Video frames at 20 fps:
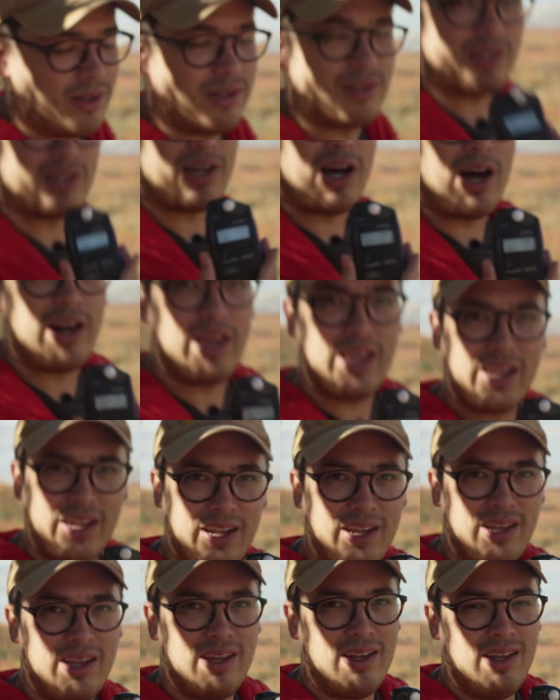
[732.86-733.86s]

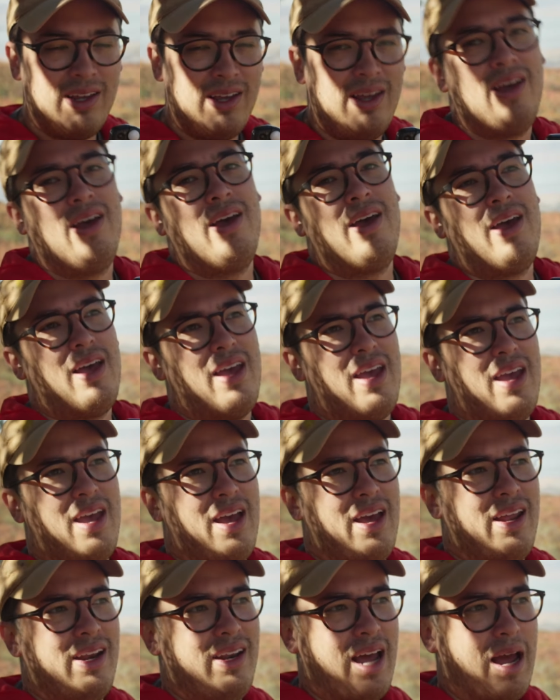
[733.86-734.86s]
Sekonic,
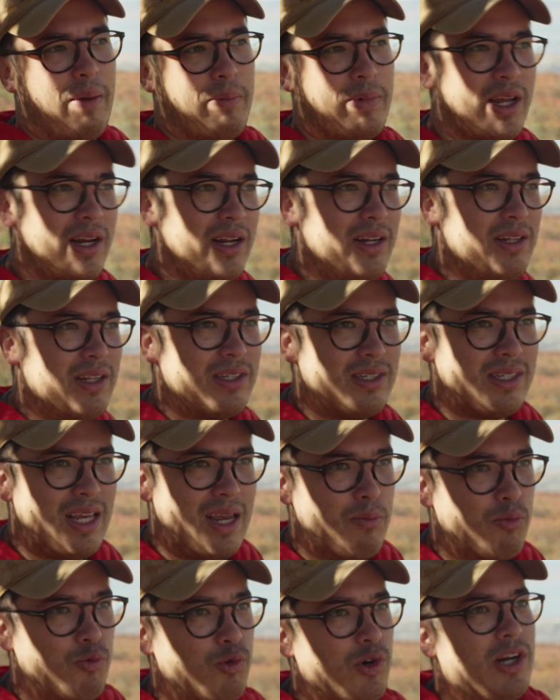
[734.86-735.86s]
and I'm getting the
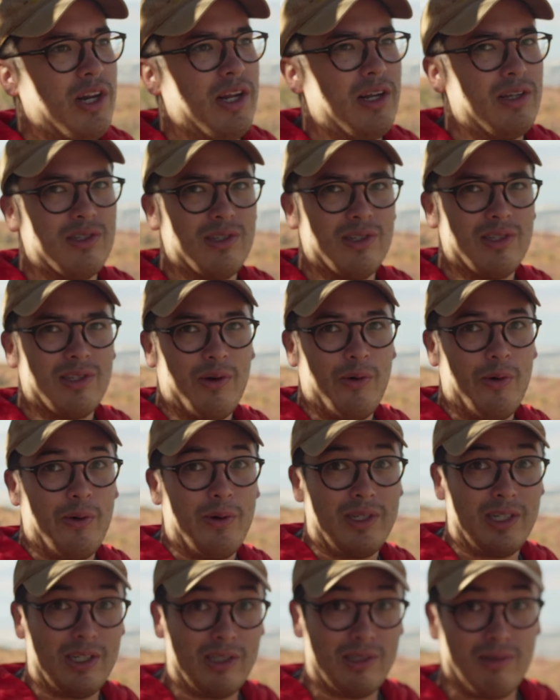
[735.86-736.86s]
same readings, so
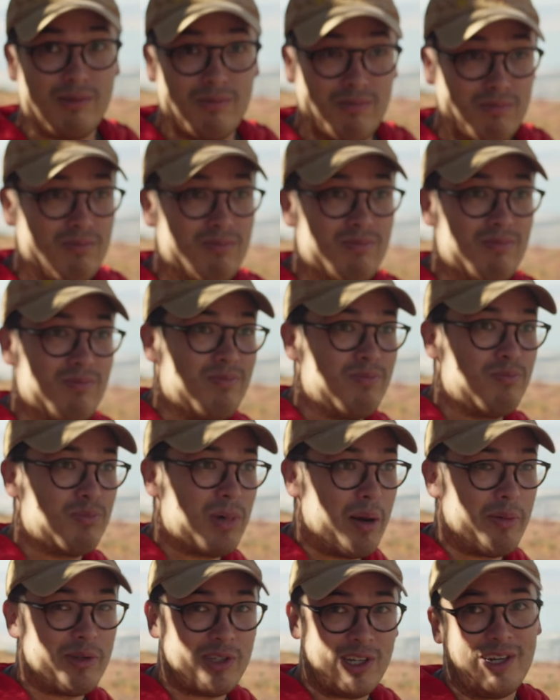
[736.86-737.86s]
which is
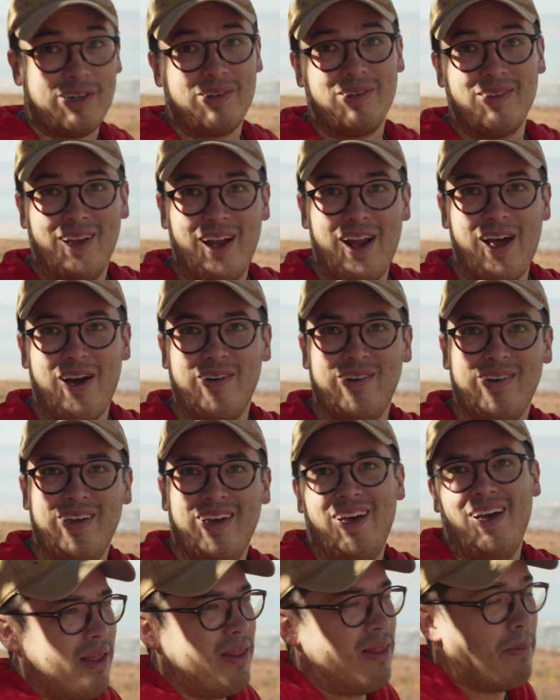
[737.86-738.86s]
promising, you know?
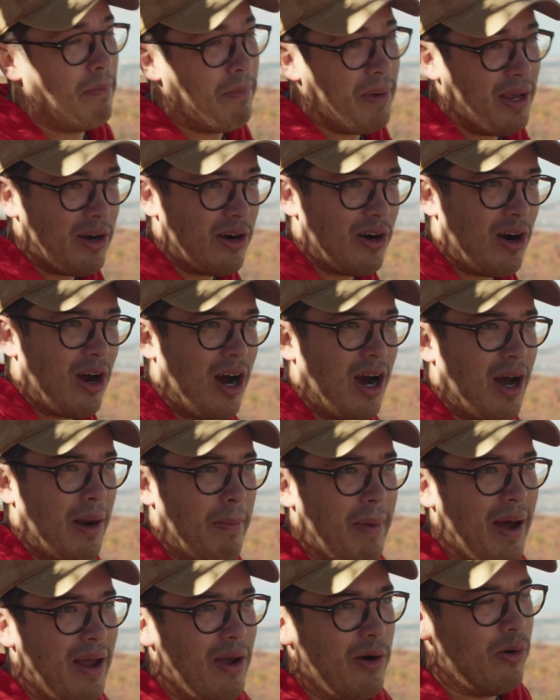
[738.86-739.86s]
The meter on
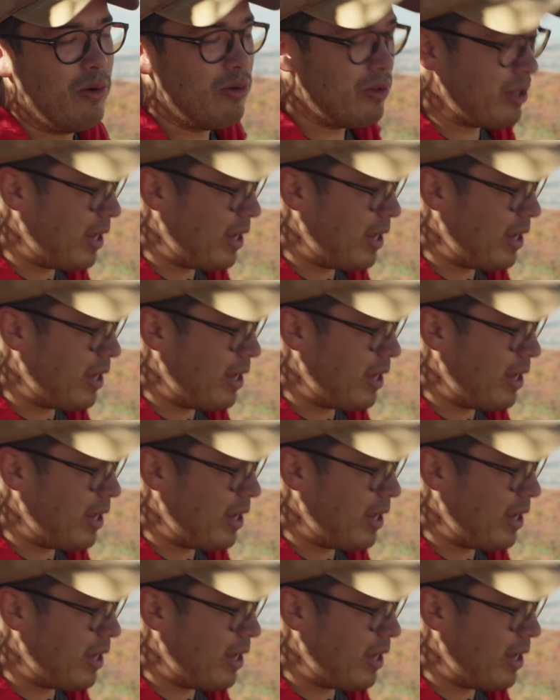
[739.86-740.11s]
my old